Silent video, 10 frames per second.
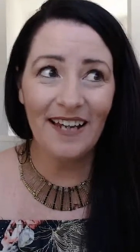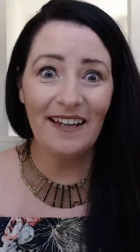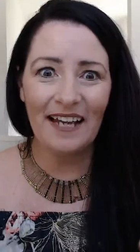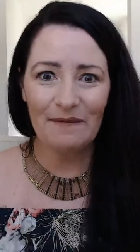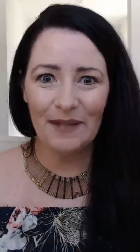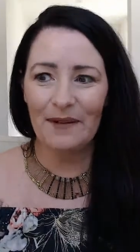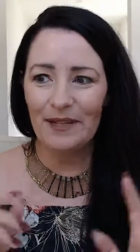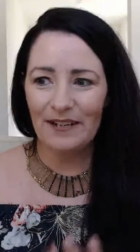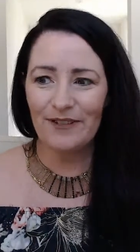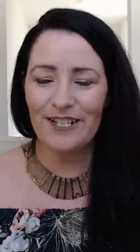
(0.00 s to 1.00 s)
like me,
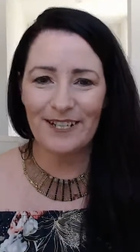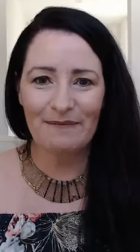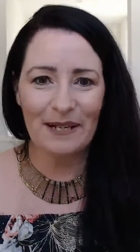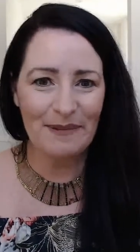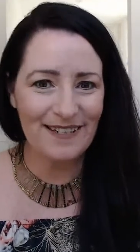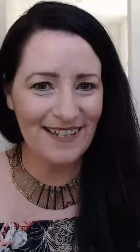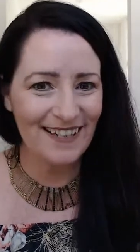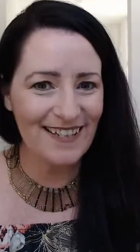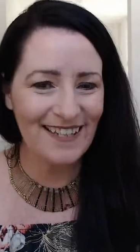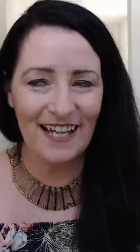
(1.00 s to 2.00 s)
when I first started my
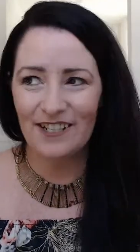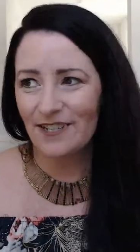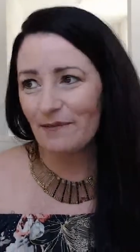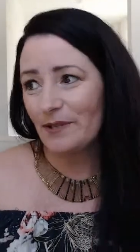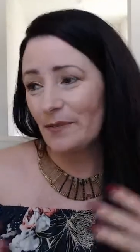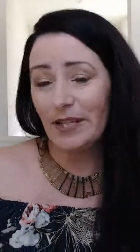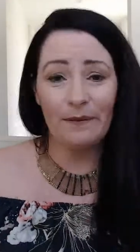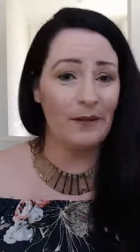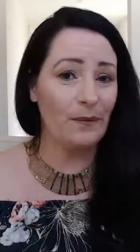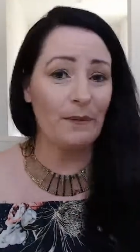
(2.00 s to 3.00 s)
business, I just was
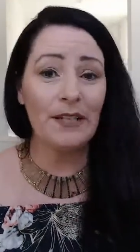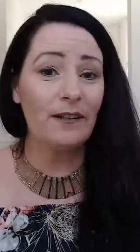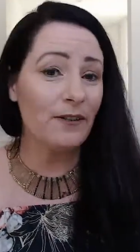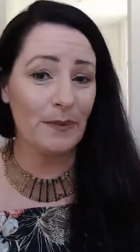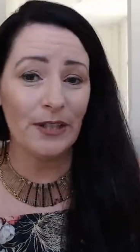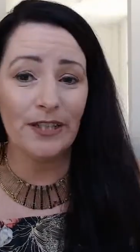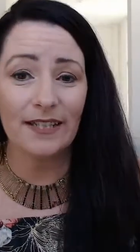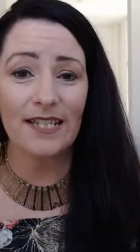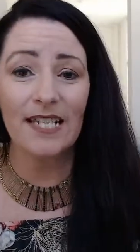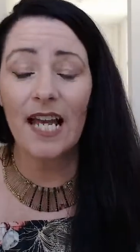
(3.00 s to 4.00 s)
working with women entrepreneurs.